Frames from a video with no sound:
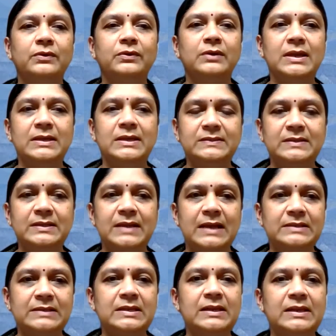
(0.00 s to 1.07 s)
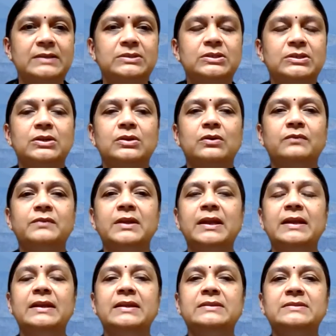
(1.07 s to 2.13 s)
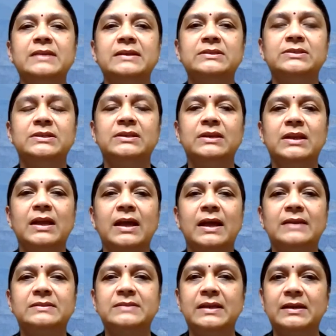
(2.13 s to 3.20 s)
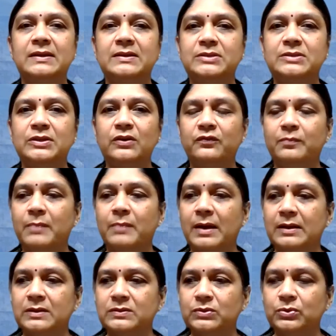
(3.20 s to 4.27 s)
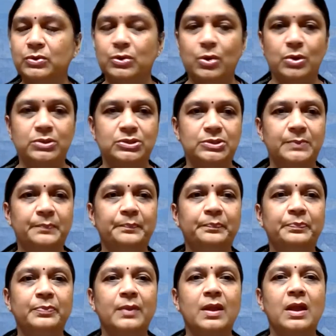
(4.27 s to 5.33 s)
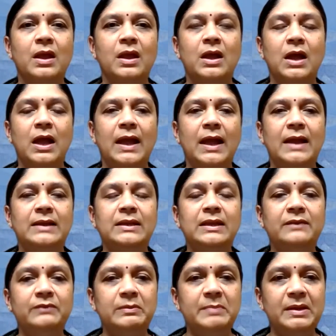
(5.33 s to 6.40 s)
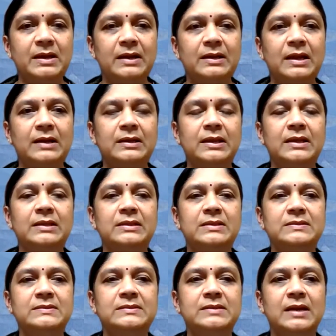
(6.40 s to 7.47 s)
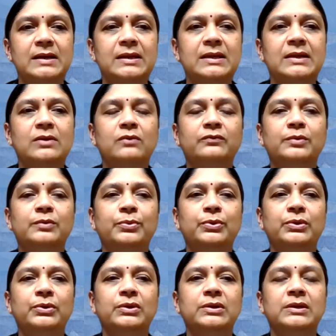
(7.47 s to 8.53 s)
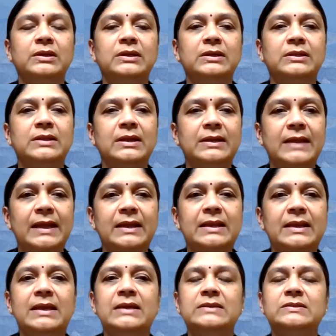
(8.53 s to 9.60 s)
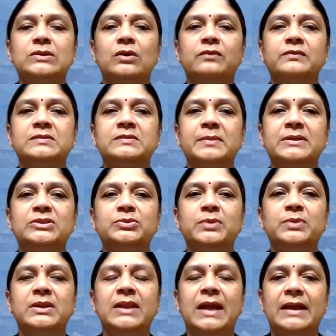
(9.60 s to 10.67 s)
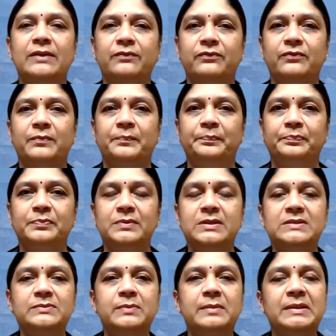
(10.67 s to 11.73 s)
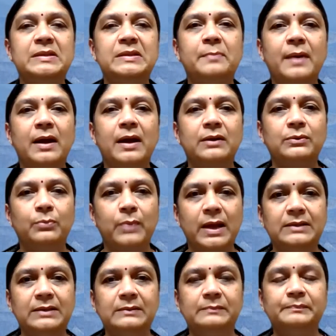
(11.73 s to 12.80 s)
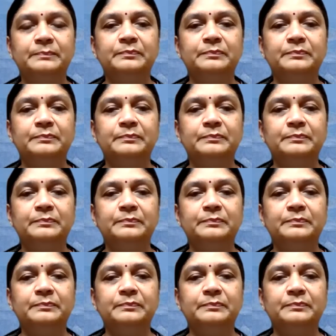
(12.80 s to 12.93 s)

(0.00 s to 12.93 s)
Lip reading: He is the National Lecturer of the Indian section and Secretary of Balasore Lodge. And he will be conducting this study of the book, The Techniques of the Spiritual Life. This will be the part 1.